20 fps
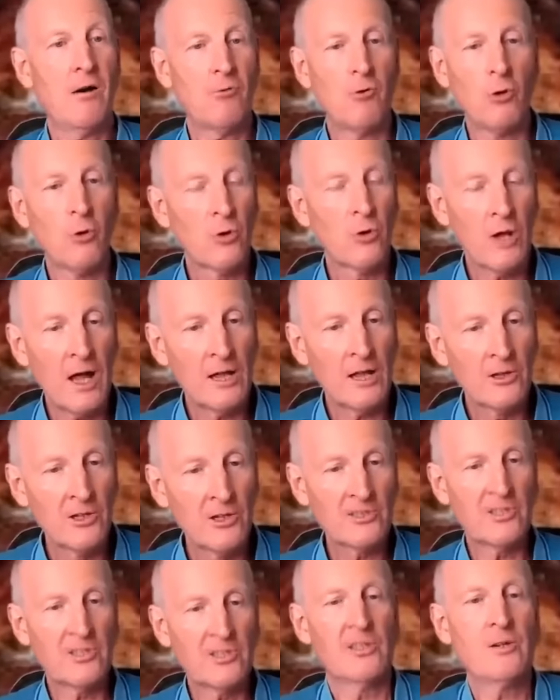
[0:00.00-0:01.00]
all I'll
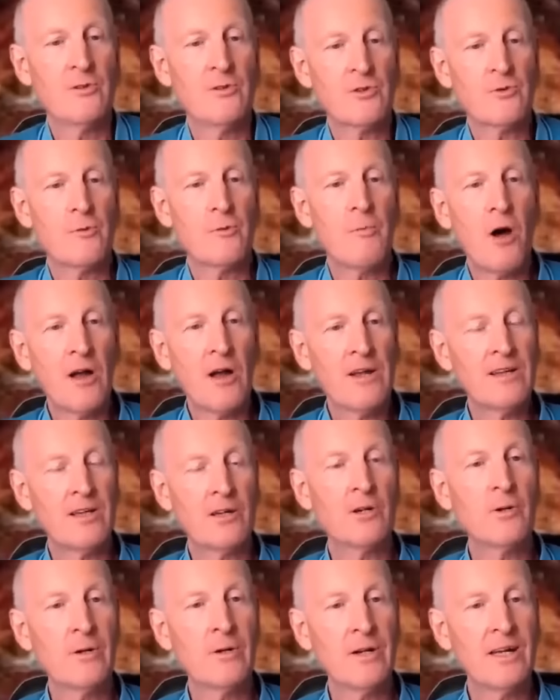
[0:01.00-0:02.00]
look to do is remind it
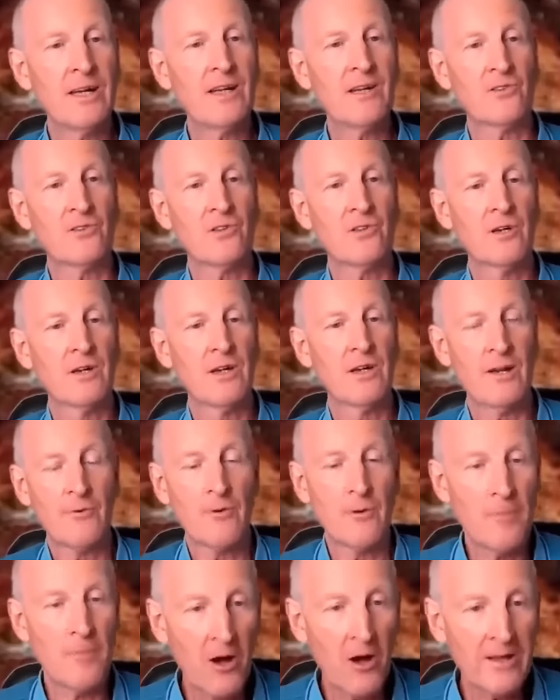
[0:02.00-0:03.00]
who it is and
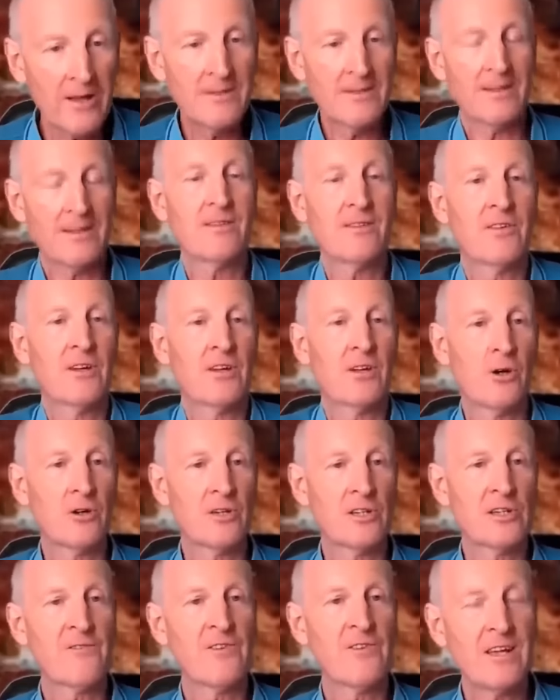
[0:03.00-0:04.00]
remind it that God
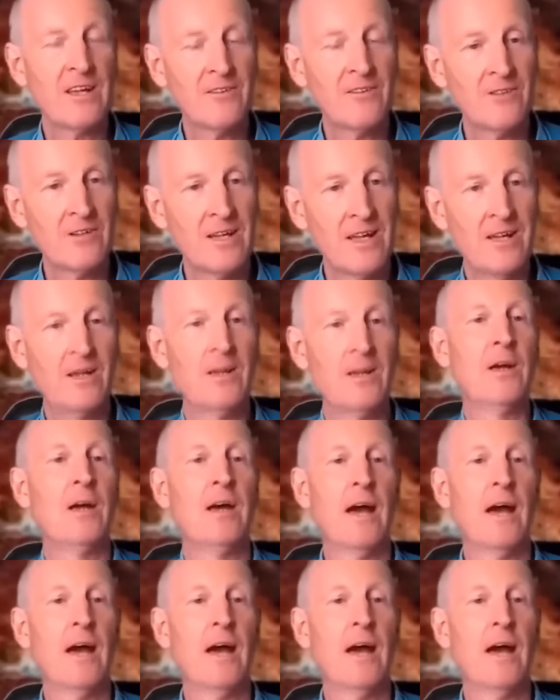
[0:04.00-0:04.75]
has forgiven it